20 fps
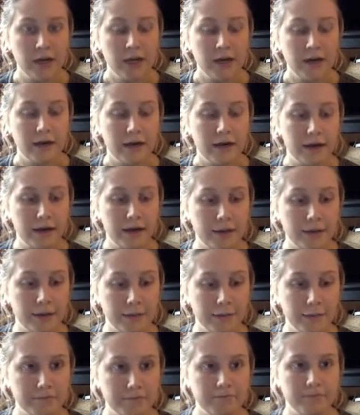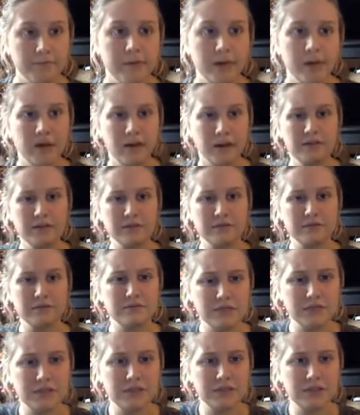and I'll
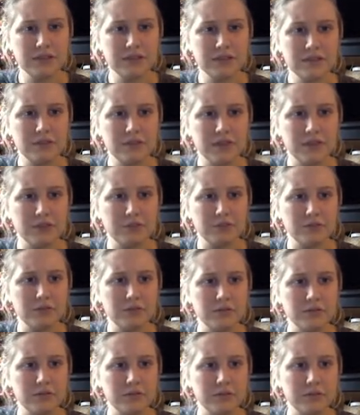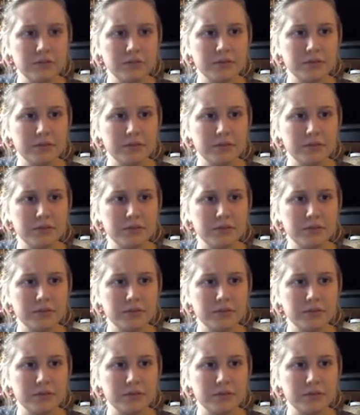see if I can pull up a